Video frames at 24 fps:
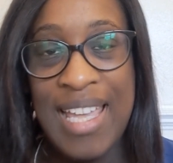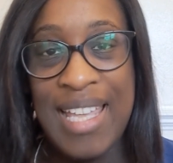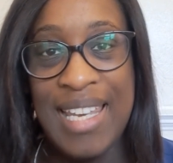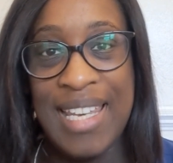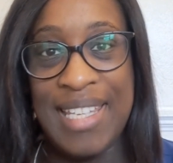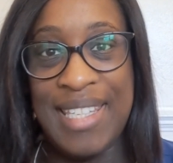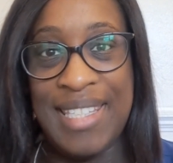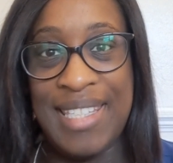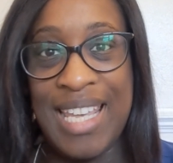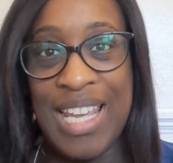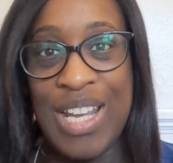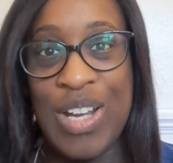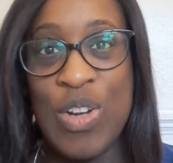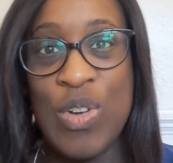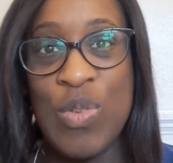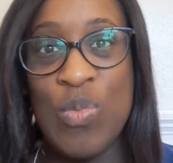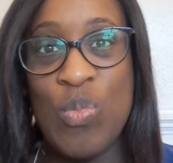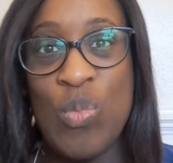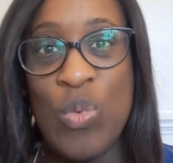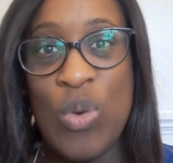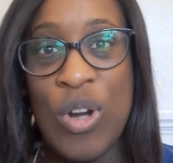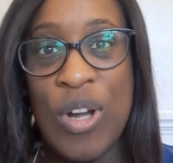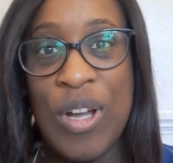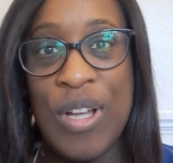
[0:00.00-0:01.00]
The
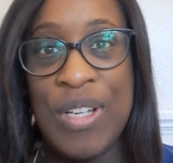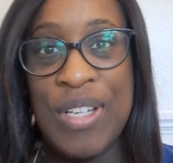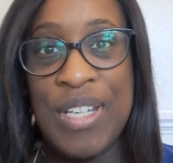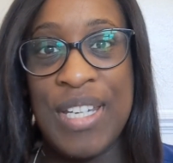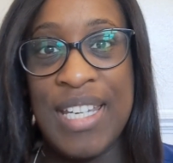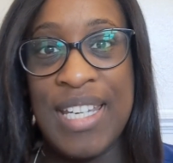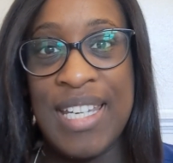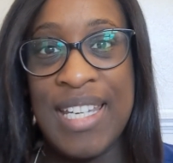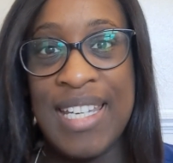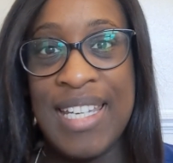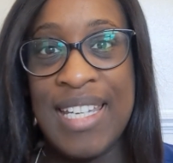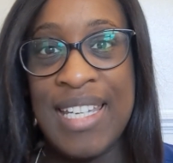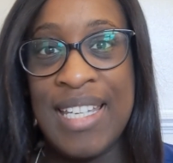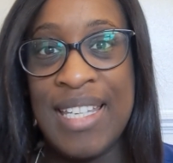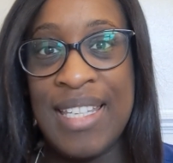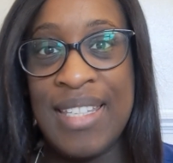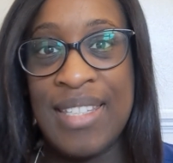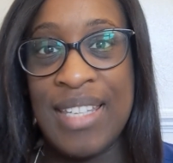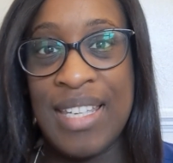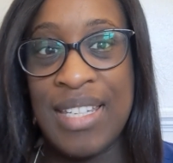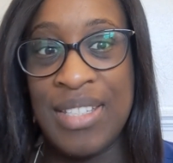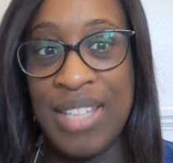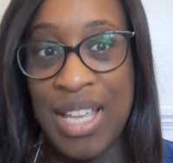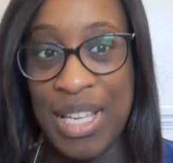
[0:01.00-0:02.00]
second one
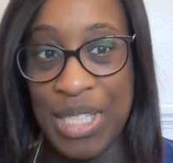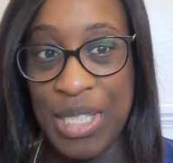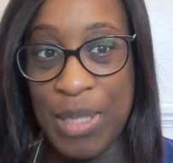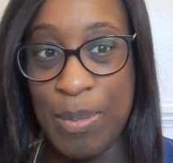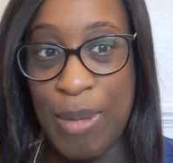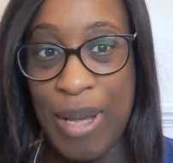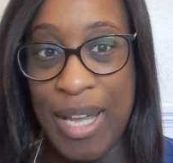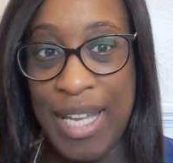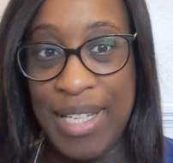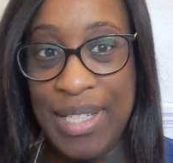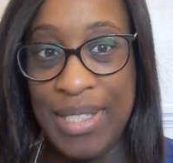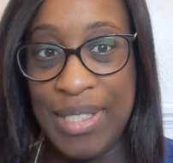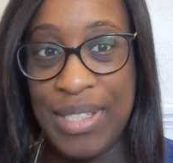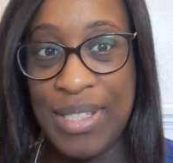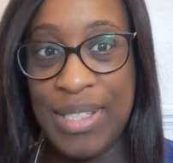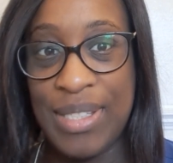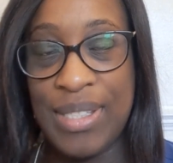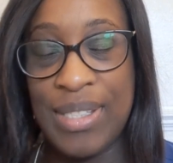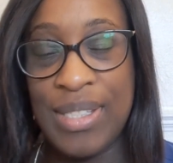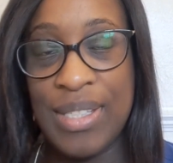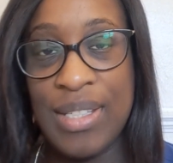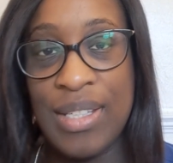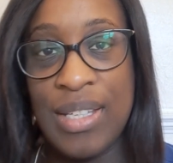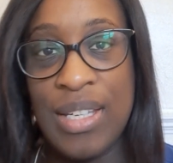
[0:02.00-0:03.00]
is dust
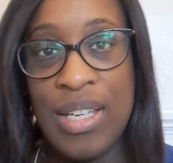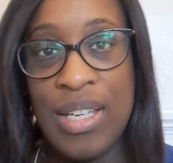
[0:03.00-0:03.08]
mites.